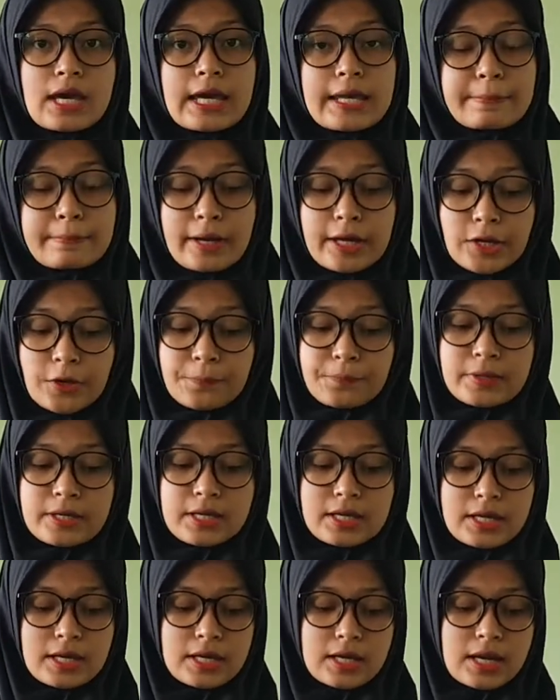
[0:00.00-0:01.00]
in my
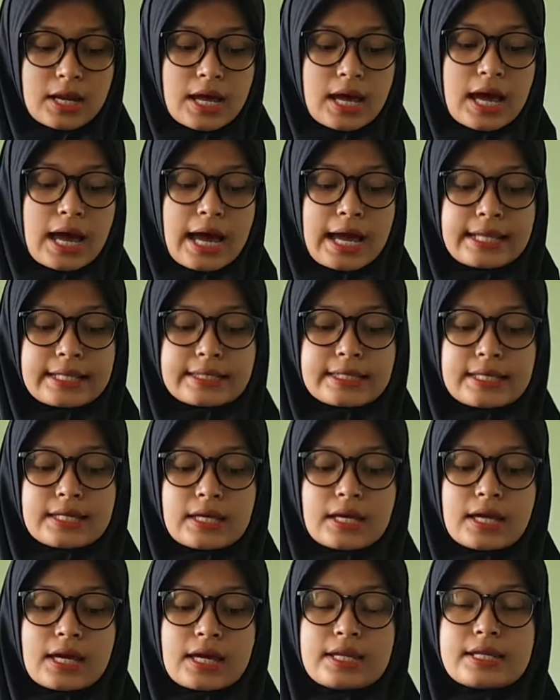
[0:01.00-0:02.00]
opinion, I
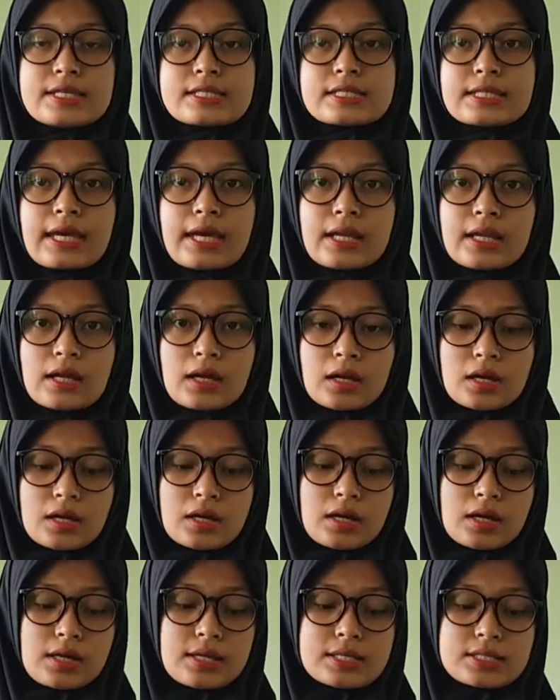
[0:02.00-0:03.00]
think this can
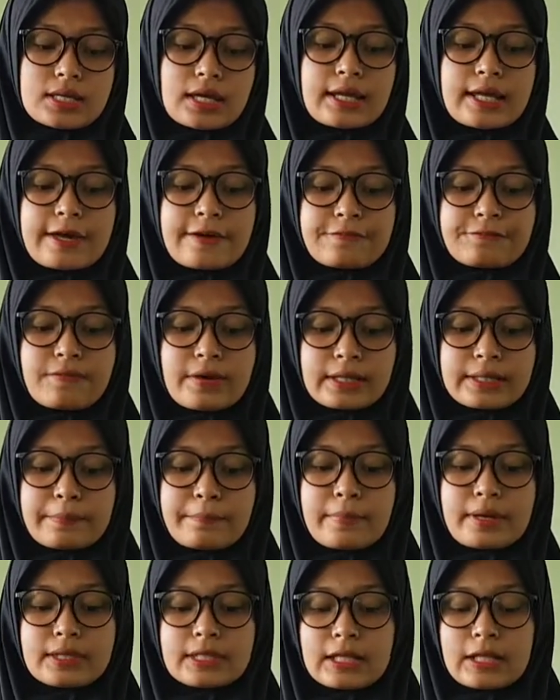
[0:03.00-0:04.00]
affect the
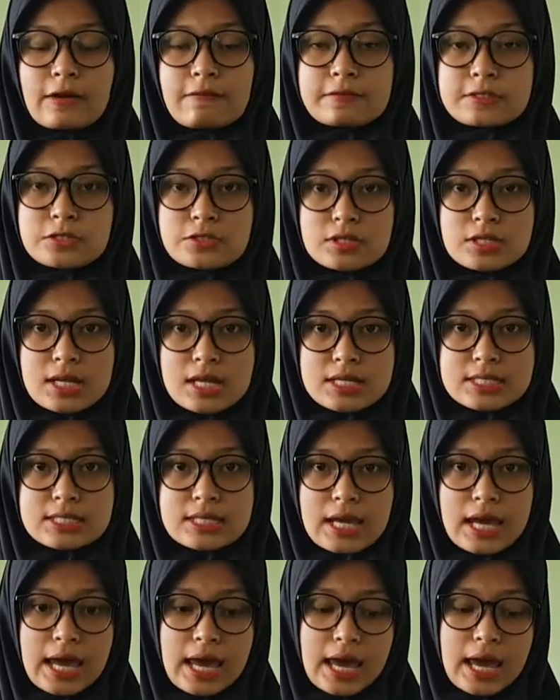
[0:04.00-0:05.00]
mental of students,